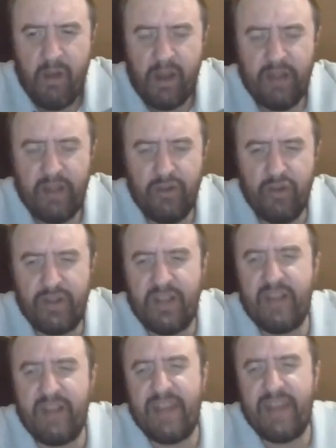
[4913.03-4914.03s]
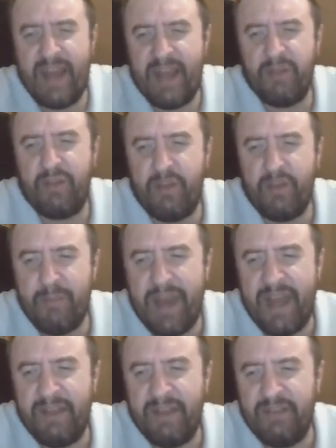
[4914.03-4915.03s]
I looked at the
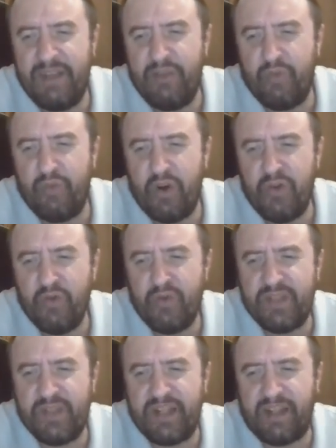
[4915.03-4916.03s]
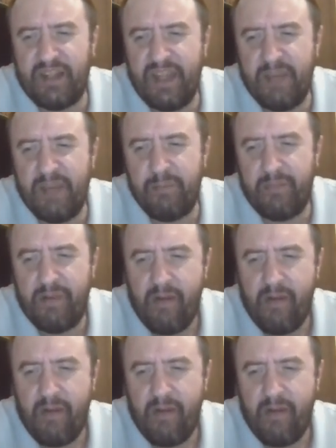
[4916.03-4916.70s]
Mandy Rose clip.